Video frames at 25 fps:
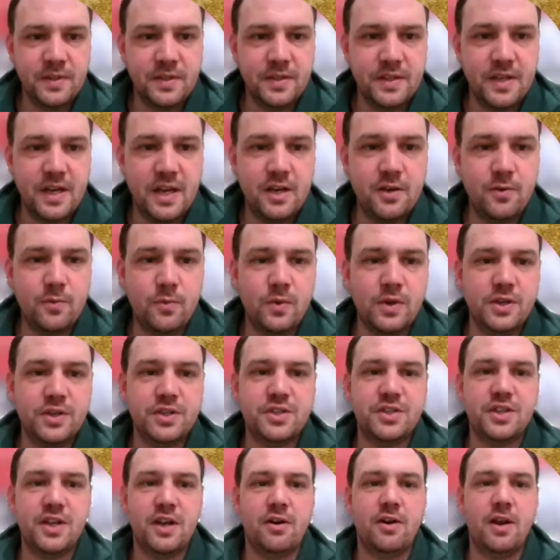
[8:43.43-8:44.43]
Then,
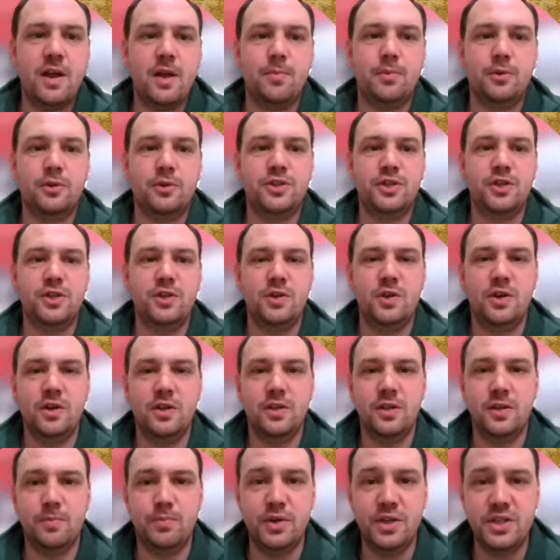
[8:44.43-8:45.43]
once they're able to,
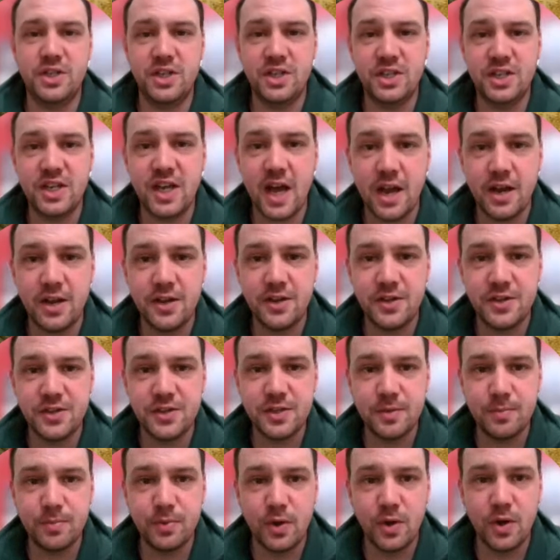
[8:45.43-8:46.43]
the British
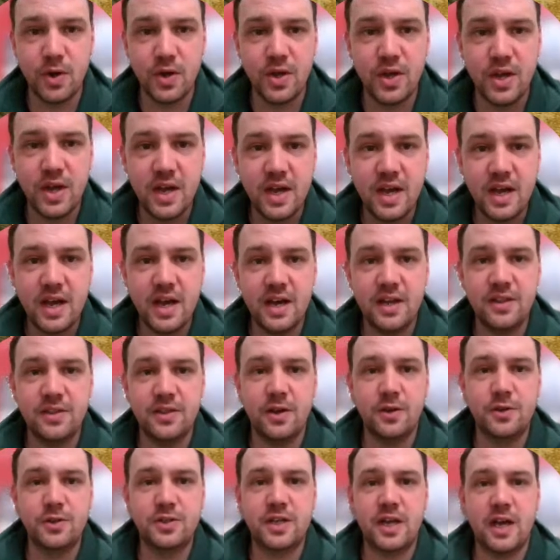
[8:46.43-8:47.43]
cannons deploy,
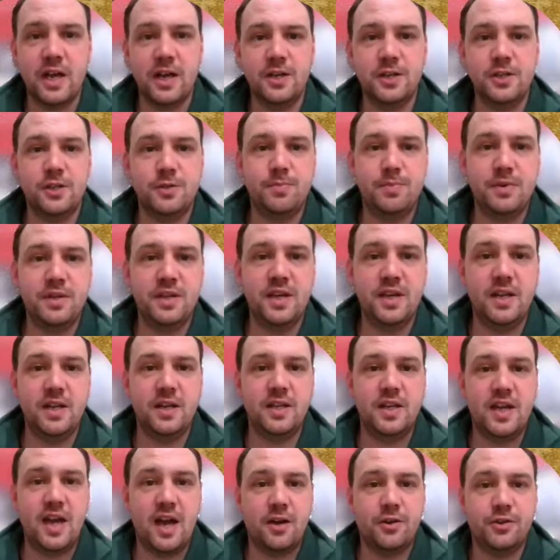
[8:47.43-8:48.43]
and those cannons
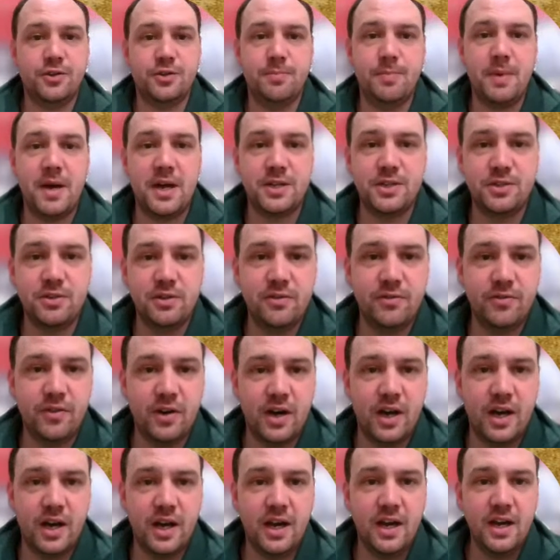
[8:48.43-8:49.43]
begin counter-battery
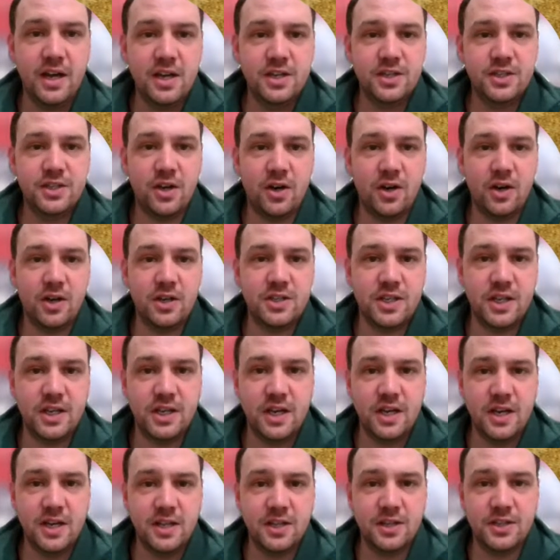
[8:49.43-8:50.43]
fire,
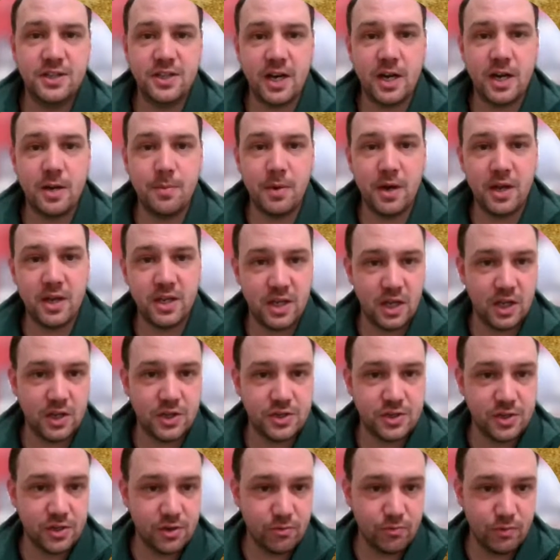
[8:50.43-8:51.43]
targeting the Jacobite
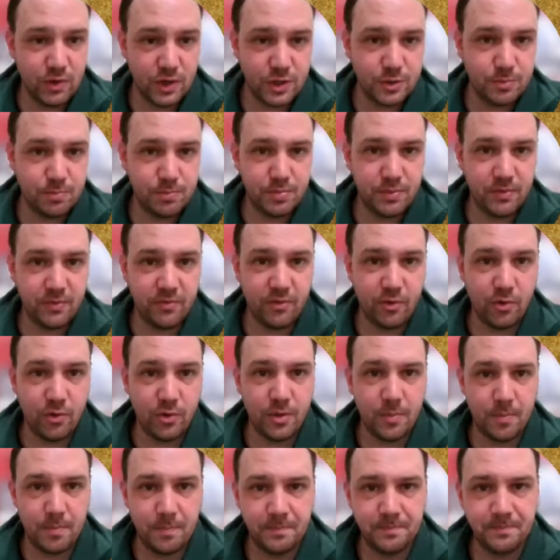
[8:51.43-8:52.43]
guns on the ridge
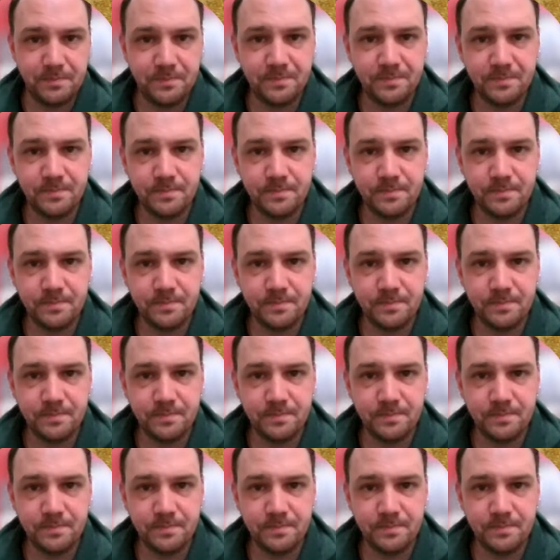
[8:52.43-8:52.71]
before them.